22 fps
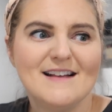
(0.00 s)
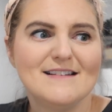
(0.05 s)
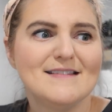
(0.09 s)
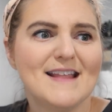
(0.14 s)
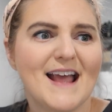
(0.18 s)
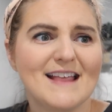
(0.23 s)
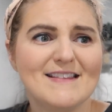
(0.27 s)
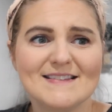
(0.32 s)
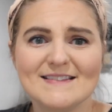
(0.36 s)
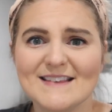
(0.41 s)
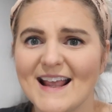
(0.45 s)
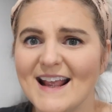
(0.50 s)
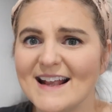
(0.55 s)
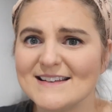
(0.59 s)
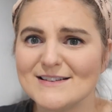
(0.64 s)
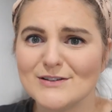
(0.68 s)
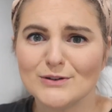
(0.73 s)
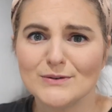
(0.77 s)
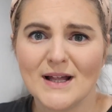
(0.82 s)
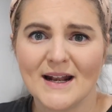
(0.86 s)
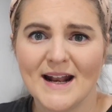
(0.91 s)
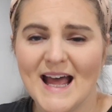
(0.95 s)
I think they get
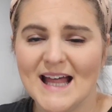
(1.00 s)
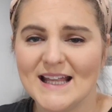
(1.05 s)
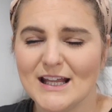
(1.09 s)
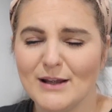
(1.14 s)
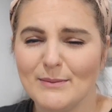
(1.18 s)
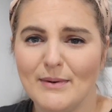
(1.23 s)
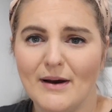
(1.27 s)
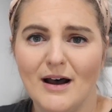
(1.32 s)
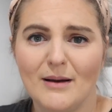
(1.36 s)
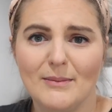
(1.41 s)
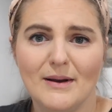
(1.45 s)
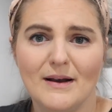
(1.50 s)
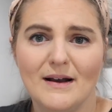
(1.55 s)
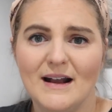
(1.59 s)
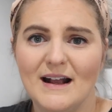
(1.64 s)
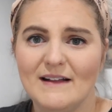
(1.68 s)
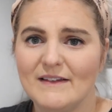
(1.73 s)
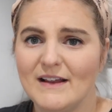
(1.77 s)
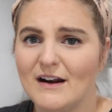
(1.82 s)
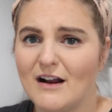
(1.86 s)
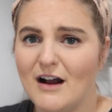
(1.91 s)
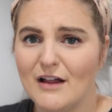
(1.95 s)
sold on Alibaba,
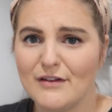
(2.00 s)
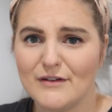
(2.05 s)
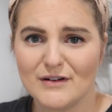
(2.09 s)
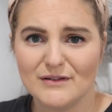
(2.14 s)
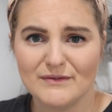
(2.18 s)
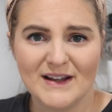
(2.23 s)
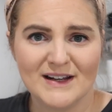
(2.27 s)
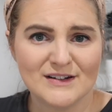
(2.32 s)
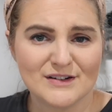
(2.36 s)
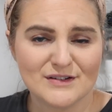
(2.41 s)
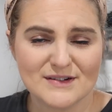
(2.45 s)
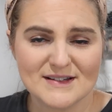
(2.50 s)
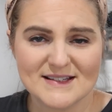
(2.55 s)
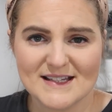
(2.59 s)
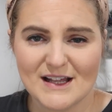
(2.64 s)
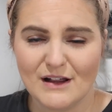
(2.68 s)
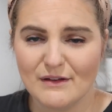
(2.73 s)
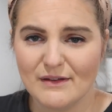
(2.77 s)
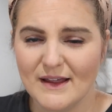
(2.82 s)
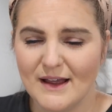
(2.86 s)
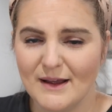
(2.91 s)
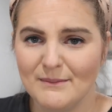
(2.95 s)
and then other vendors
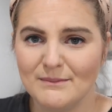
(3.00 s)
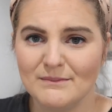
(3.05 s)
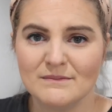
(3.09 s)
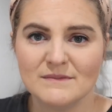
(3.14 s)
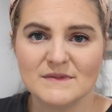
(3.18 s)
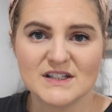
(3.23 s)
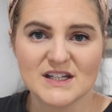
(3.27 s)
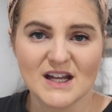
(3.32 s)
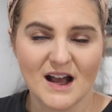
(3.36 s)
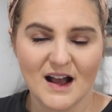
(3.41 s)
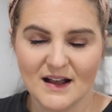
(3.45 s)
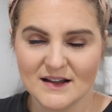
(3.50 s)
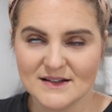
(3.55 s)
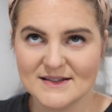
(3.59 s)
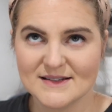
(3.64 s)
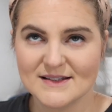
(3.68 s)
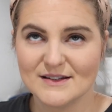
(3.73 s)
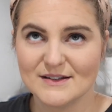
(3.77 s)
sell them to us.